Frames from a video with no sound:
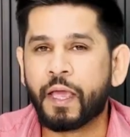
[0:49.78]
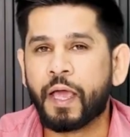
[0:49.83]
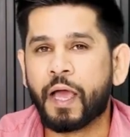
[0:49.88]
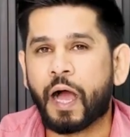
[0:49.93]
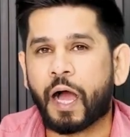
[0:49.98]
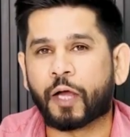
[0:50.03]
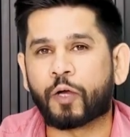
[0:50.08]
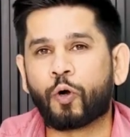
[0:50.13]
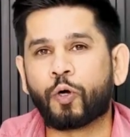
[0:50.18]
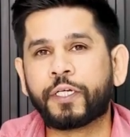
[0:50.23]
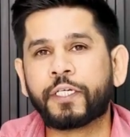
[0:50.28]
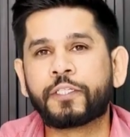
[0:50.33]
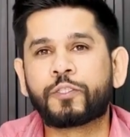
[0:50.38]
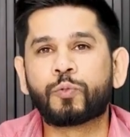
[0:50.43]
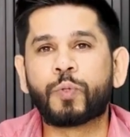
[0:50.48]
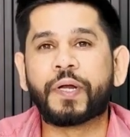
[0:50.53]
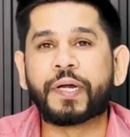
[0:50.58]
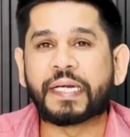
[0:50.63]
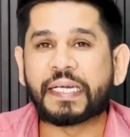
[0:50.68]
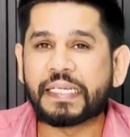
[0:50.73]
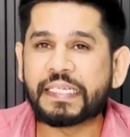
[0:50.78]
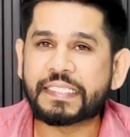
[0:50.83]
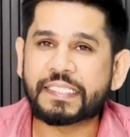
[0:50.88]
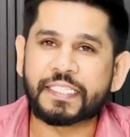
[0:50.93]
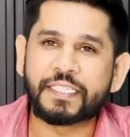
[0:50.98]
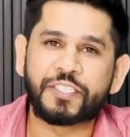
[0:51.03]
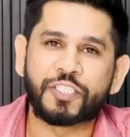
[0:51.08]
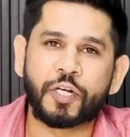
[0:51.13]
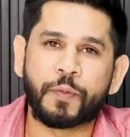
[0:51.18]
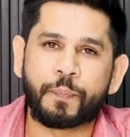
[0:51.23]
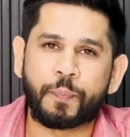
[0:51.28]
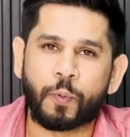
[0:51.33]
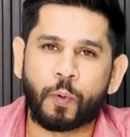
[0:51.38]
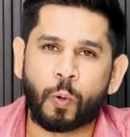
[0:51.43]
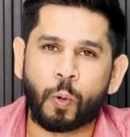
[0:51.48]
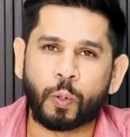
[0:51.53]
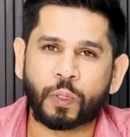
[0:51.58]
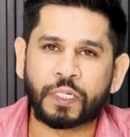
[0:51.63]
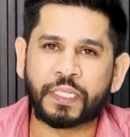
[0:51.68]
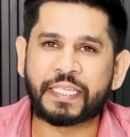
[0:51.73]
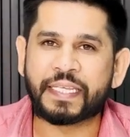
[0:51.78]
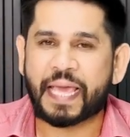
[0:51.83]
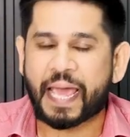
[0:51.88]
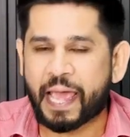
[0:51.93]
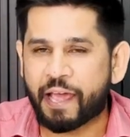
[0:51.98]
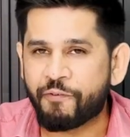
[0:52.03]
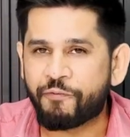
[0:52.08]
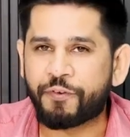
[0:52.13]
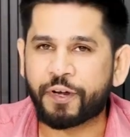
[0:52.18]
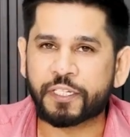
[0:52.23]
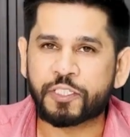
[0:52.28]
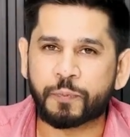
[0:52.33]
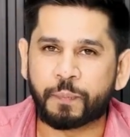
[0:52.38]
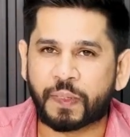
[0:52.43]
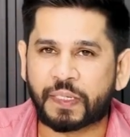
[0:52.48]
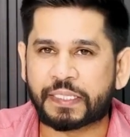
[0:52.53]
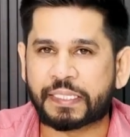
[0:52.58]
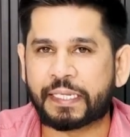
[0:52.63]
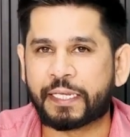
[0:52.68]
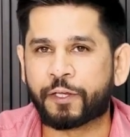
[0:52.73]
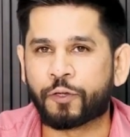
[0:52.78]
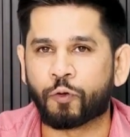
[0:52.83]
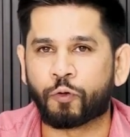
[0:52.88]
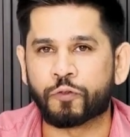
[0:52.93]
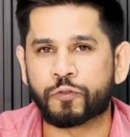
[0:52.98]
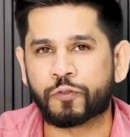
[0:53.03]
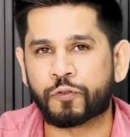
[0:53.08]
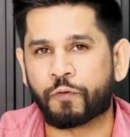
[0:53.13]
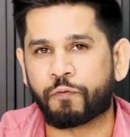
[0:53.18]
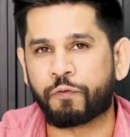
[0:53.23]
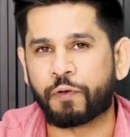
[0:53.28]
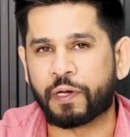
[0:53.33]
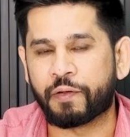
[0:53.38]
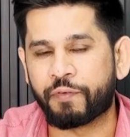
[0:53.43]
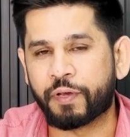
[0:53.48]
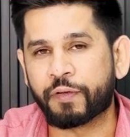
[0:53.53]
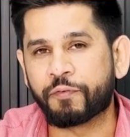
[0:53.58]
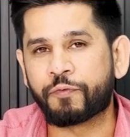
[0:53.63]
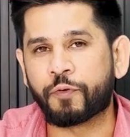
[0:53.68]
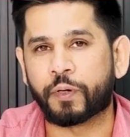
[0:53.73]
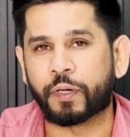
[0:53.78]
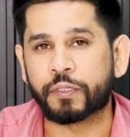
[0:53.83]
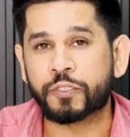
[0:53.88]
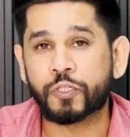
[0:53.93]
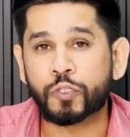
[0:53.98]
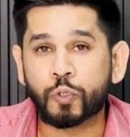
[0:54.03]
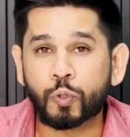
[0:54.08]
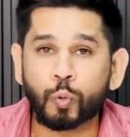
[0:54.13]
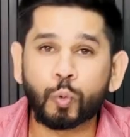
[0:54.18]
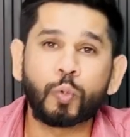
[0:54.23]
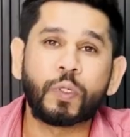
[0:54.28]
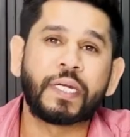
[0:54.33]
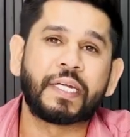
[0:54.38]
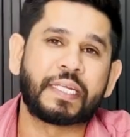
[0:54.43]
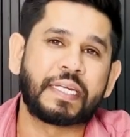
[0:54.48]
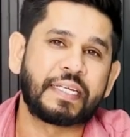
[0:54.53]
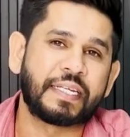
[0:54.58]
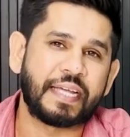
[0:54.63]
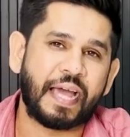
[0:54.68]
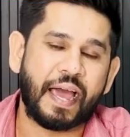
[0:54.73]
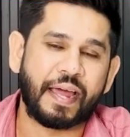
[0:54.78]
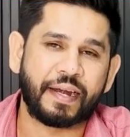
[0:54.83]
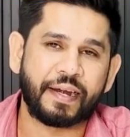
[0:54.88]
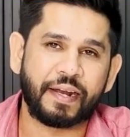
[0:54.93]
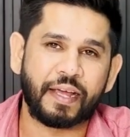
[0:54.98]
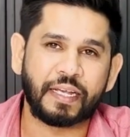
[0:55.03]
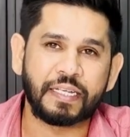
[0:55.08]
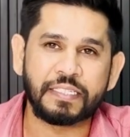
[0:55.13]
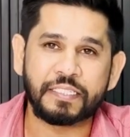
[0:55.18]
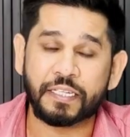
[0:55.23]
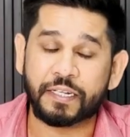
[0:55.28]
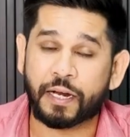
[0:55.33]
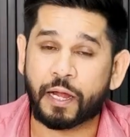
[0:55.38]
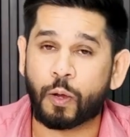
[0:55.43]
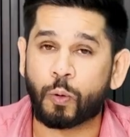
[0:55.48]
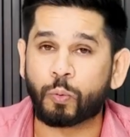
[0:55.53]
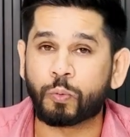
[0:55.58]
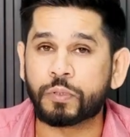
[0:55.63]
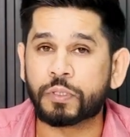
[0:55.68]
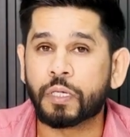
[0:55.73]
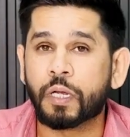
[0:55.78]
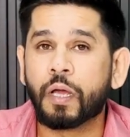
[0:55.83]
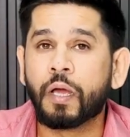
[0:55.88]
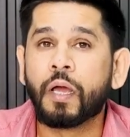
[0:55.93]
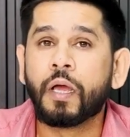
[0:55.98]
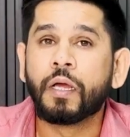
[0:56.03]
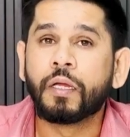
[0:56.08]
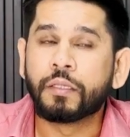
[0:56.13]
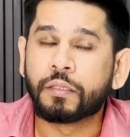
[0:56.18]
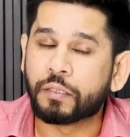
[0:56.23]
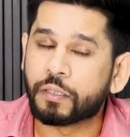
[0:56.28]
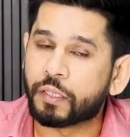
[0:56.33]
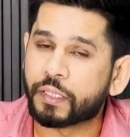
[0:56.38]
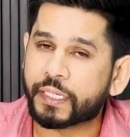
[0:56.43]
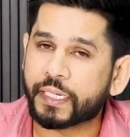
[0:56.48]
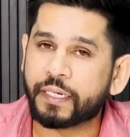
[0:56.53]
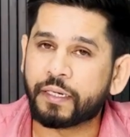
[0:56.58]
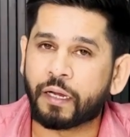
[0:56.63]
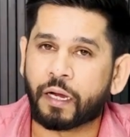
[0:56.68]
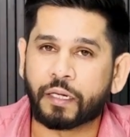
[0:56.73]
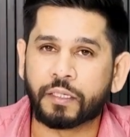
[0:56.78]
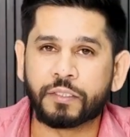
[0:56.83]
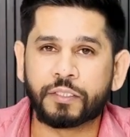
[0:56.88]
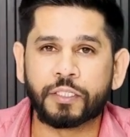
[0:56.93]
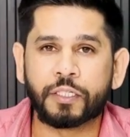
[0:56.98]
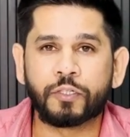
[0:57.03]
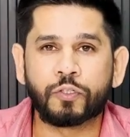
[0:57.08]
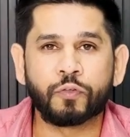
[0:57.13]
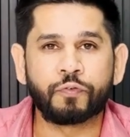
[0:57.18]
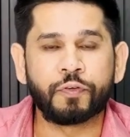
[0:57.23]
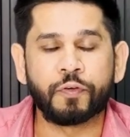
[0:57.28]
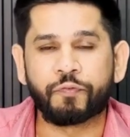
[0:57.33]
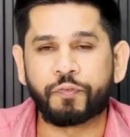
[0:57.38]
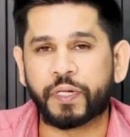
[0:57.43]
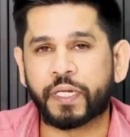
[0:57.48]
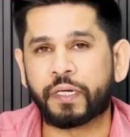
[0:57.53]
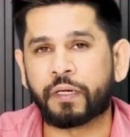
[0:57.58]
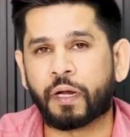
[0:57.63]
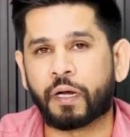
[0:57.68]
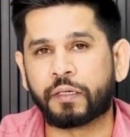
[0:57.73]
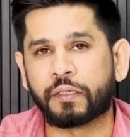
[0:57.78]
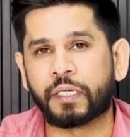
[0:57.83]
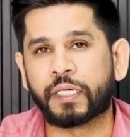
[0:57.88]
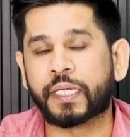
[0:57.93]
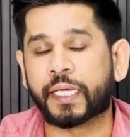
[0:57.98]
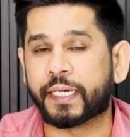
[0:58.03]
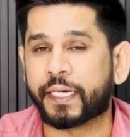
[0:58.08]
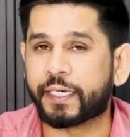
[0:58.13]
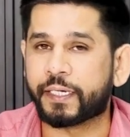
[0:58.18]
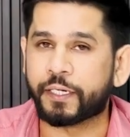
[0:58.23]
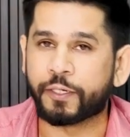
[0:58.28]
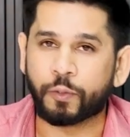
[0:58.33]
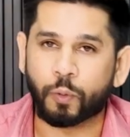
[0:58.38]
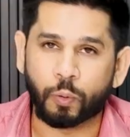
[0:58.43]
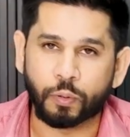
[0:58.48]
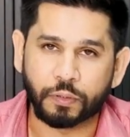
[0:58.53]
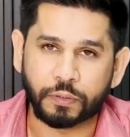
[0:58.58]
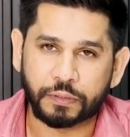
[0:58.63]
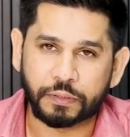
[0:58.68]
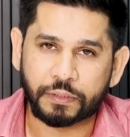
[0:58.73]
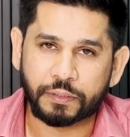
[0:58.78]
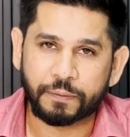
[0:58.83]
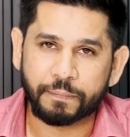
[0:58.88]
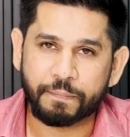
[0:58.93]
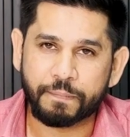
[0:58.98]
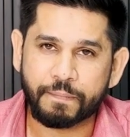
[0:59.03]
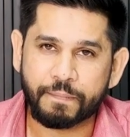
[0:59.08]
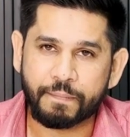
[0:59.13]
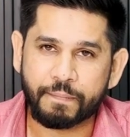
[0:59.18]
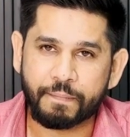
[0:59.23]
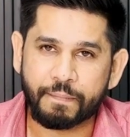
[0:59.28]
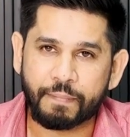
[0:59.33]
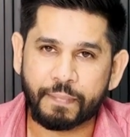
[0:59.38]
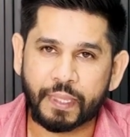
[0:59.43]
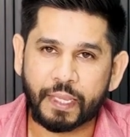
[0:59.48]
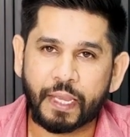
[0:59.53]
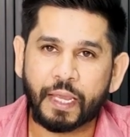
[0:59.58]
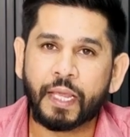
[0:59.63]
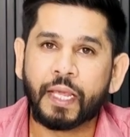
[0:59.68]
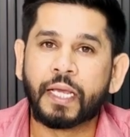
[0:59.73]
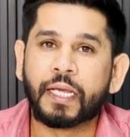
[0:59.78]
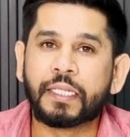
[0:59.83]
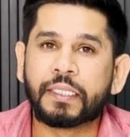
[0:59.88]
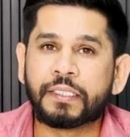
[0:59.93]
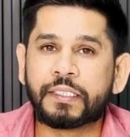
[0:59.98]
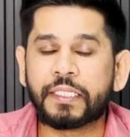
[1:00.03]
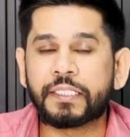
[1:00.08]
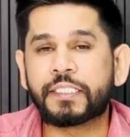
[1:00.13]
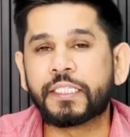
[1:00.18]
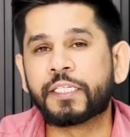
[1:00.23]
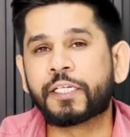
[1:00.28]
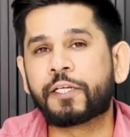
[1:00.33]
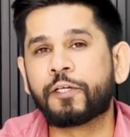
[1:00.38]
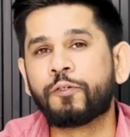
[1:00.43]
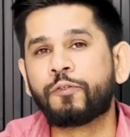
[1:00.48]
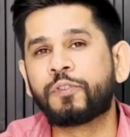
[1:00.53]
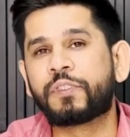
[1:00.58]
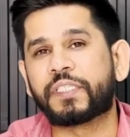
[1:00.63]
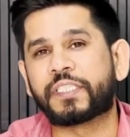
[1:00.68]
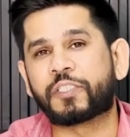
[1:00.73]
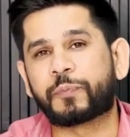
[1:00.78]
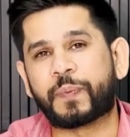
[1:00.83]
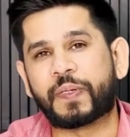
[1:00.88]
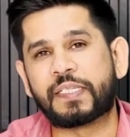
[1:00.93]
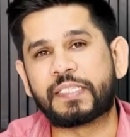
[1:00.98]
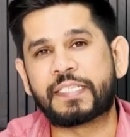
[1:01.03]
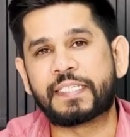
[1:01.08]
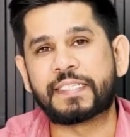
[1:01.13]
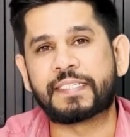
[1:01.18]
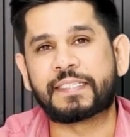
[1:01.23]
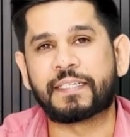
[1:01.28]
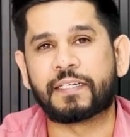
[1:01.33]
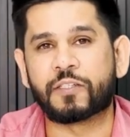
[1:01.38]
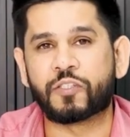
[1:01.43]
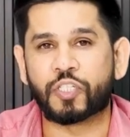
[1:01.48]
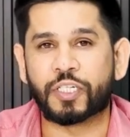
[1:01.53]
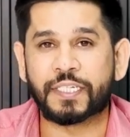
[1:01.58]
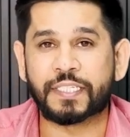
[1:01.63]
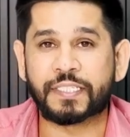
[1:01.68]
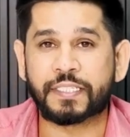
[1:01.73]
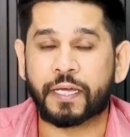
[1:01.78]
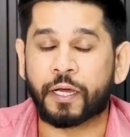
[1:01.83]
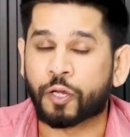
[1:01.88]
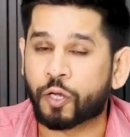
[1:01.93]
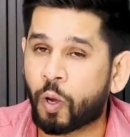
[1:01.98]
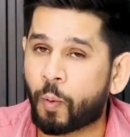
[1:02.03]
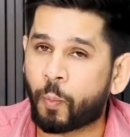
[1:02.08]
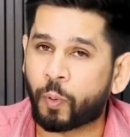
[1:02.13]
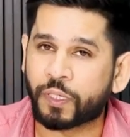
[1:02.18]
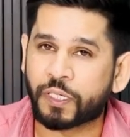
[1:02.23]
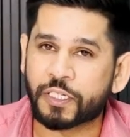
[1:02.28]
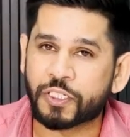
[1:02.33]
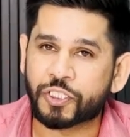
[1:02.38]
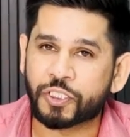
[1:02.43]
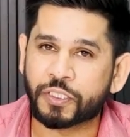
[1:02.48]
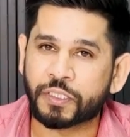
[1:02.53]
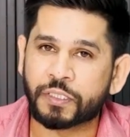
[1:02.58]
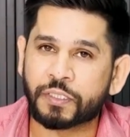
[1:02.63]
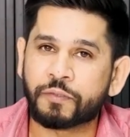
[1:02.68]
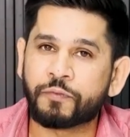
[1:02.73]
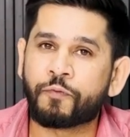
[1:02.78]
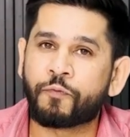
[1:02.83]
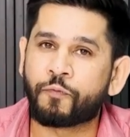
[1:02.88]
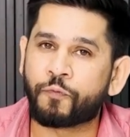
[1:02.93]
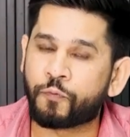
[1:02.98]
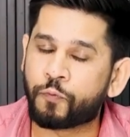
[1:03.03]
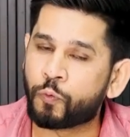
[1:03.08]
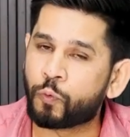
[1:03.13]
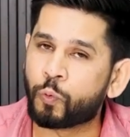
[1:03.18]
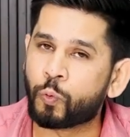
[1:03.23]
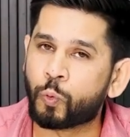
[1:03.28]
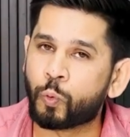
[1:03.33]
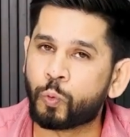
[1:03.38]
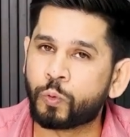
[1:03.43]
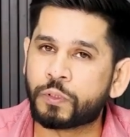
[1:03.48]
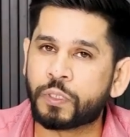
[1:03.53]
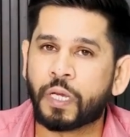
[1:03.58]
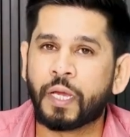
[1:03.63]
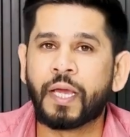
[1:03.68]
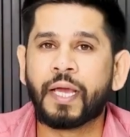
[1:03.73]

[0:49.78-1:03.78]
According to a recent report, the average monthly cost of living for a student in Canada is around 1,300 to 1,500 Canadian dollars. This includes expenses such as accommodation, food,